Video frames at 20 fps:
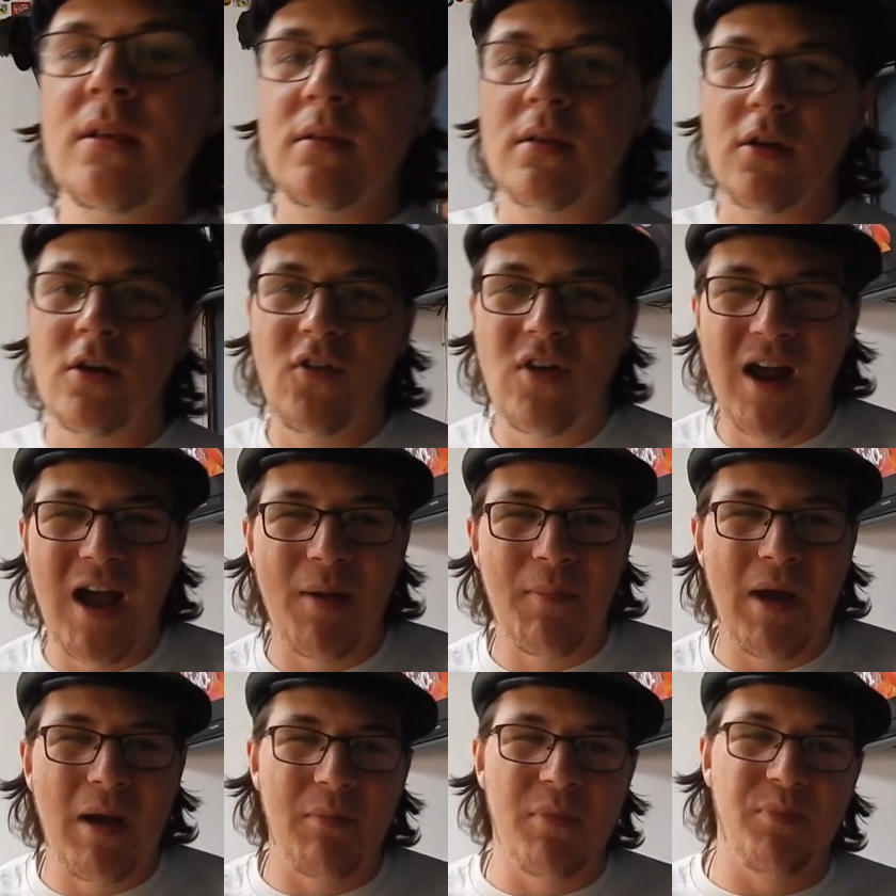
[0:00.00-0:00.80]
And right, I
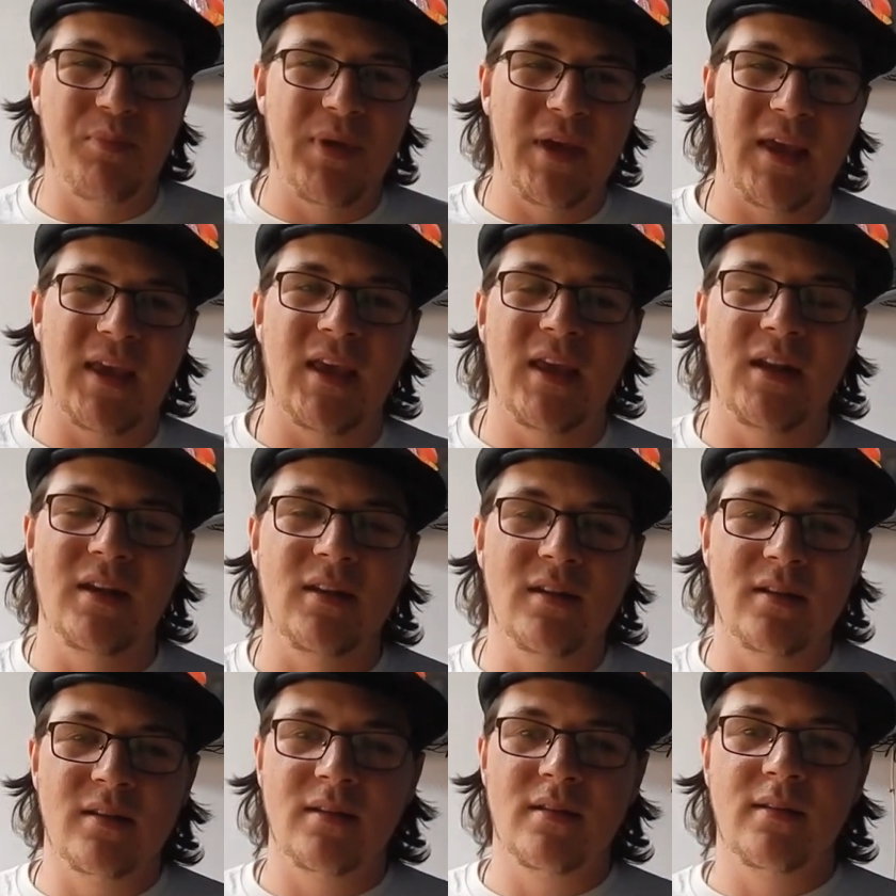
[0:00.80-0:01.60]
might be
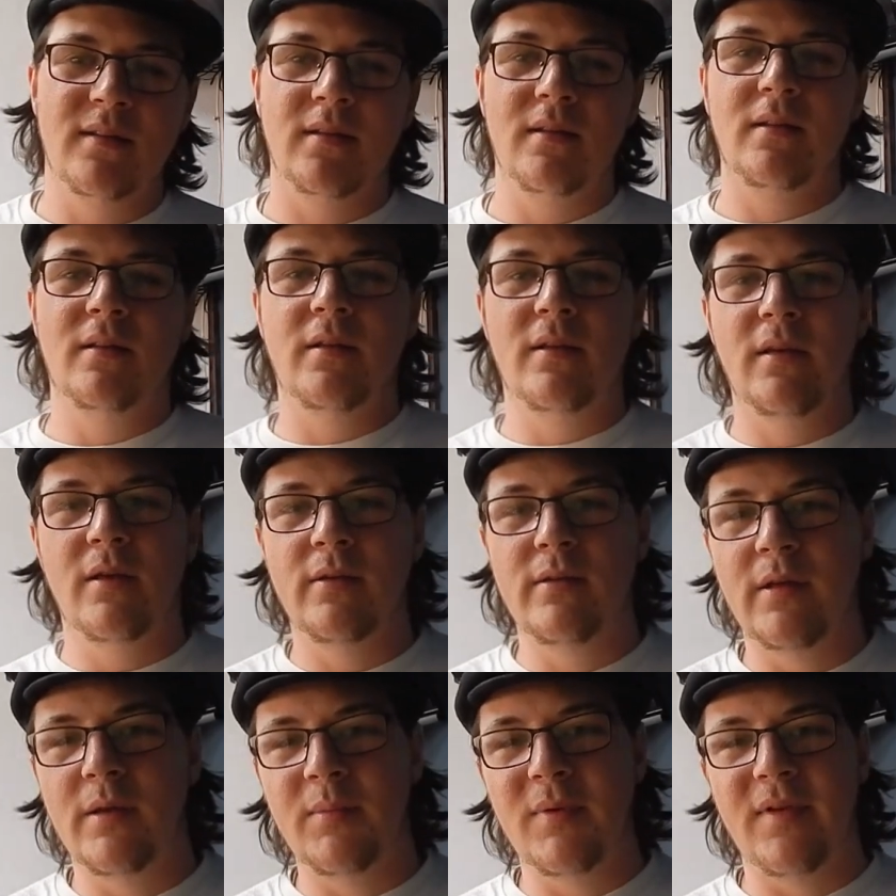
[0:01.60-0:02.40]
picking
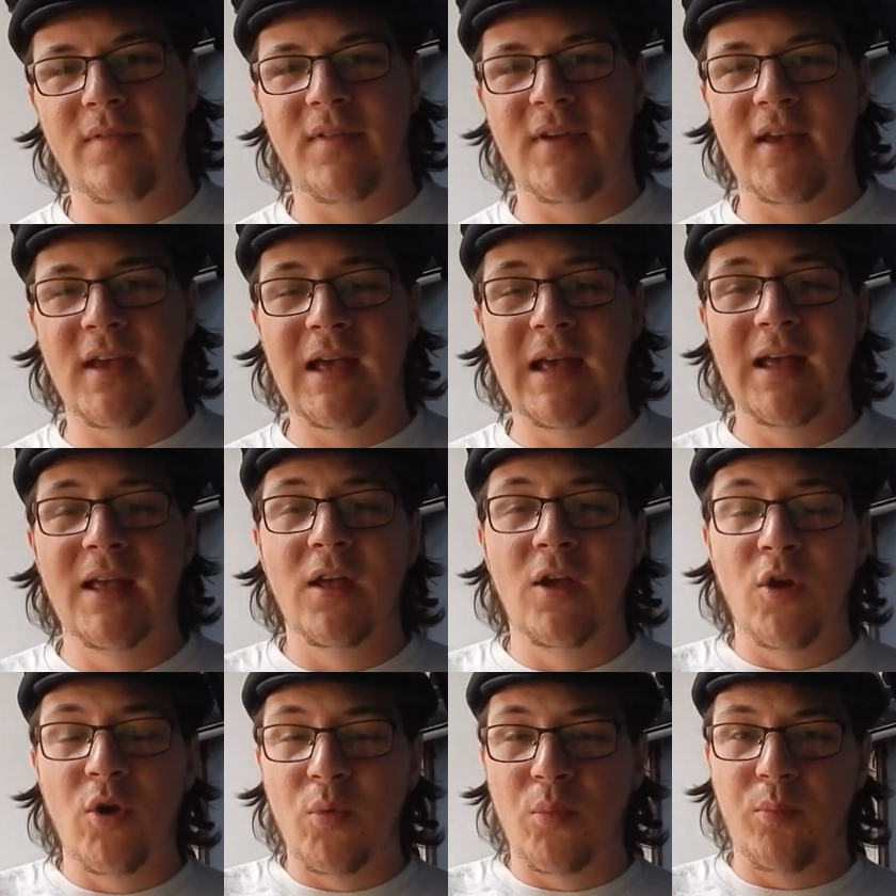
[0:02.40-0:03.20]
a bit of here,
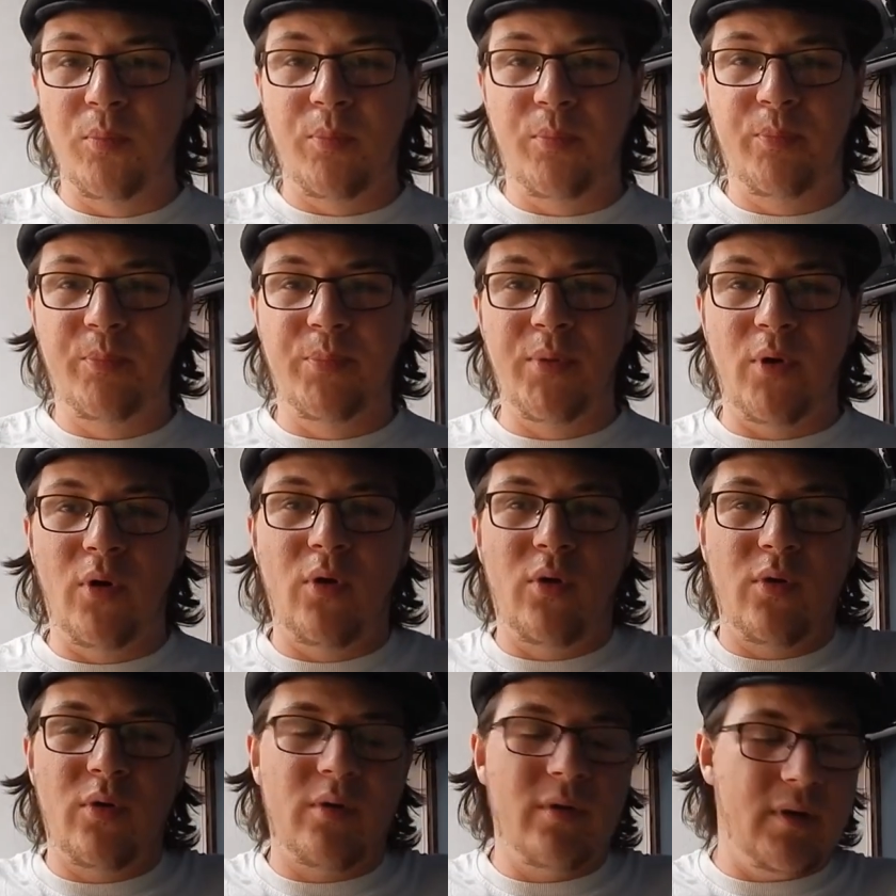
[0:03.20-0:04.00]

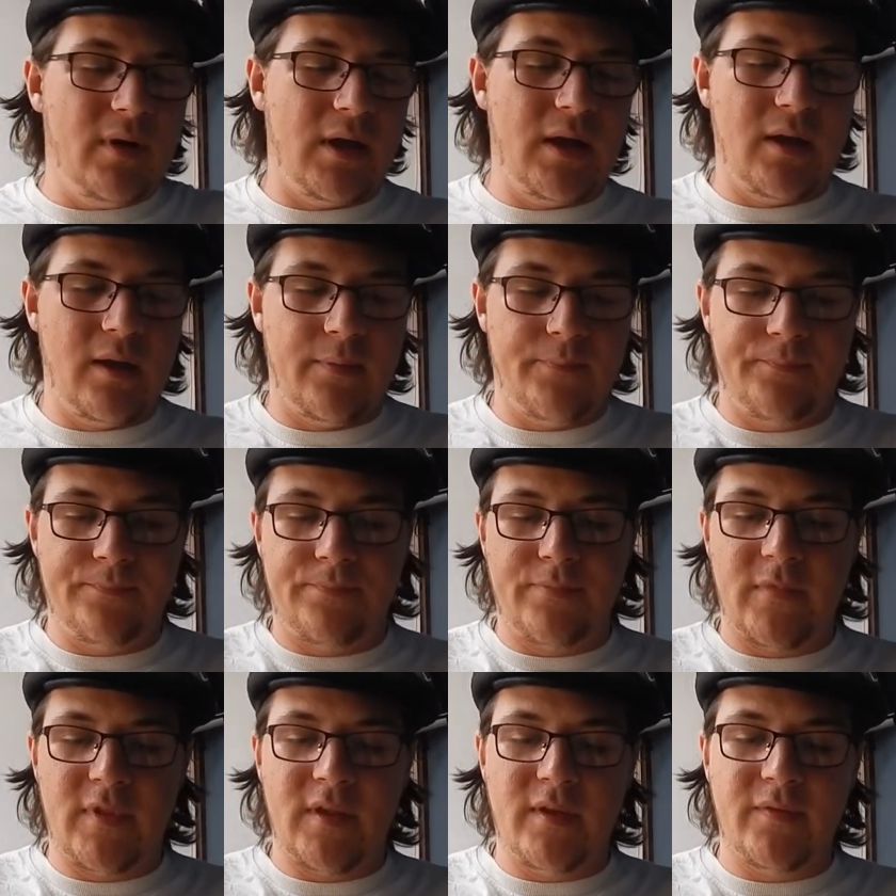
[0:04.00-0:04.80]
but
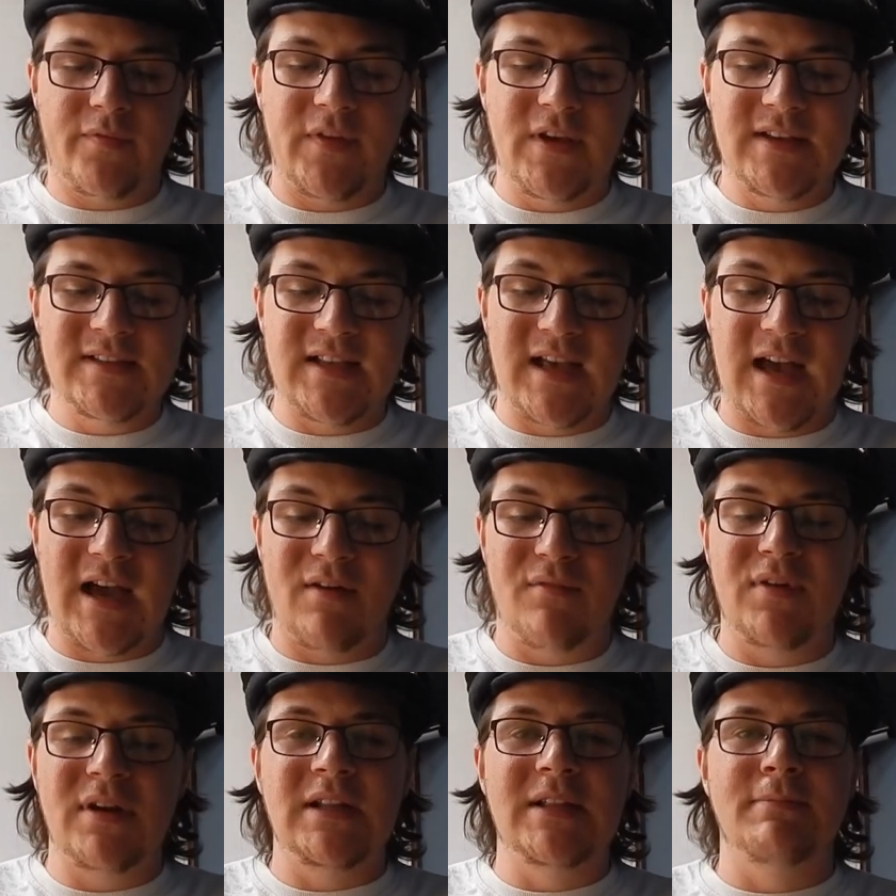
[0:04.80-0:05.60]
things like
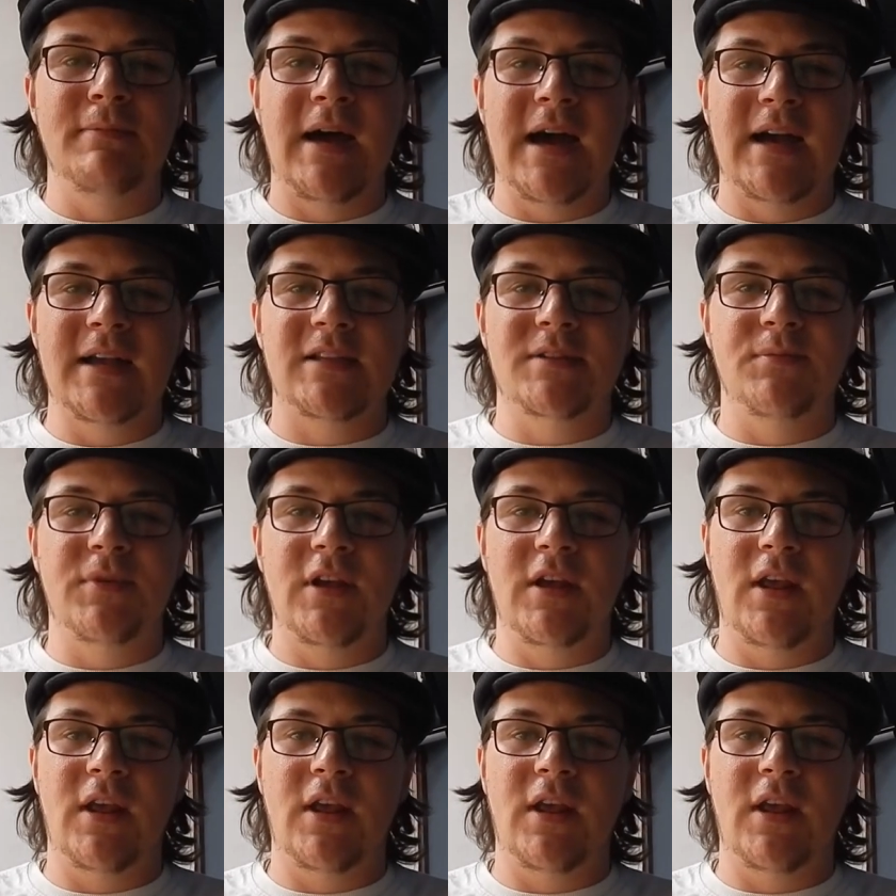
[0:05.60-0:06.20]
that really matter to me.